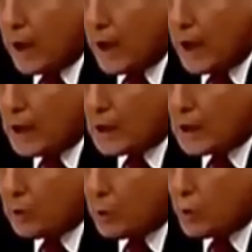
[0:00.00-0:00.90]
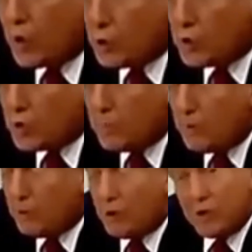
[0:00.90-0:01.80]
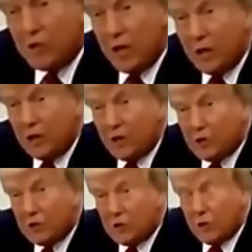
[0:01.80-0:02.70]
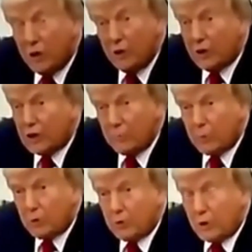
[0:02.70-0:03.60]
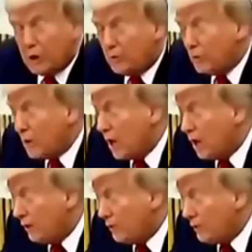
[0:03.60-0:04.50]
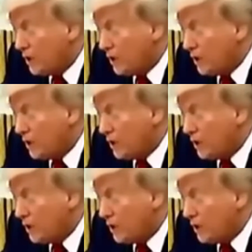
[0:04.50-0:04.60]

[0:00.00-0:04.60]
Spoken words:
became First Lady and was constantly photographed and discussed in the media.